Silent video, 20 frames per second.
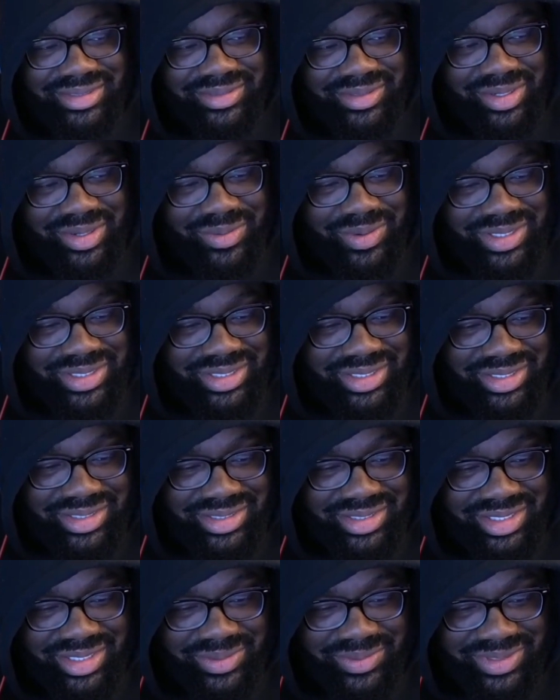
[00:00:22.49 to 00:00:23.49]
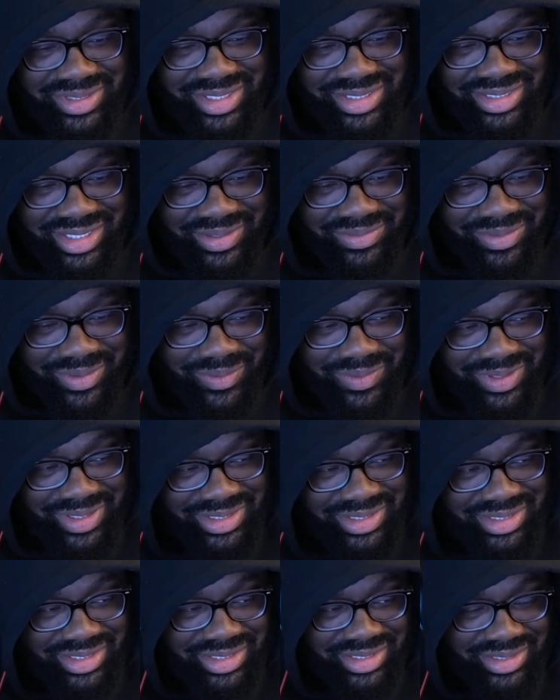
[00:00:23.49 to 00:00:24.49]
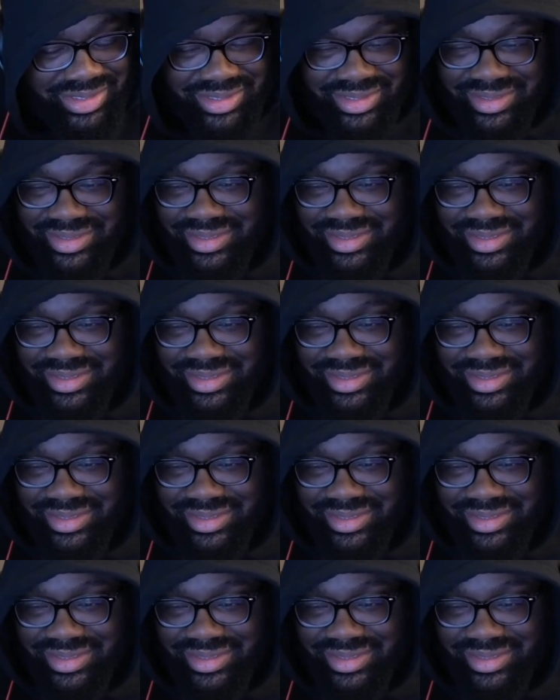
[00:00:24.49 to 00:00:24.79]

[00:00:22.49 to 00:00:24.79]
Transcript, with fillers: we gonna watch the conceited ones because i fuck with conceited